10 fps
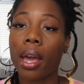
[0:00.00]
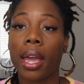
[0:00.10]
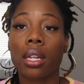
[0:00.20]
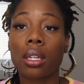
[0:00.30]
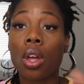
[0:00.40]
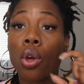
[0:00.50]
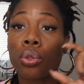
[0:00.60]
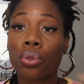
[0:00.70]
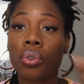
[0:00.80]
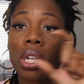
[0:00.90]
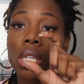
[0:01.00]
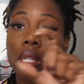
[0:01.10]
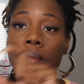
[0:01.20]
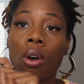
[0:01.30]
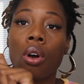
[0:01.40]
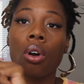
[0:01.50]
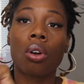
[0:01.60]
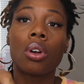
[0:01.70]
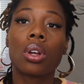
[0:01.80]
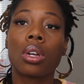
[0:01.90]
I had 3
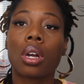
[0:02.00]
small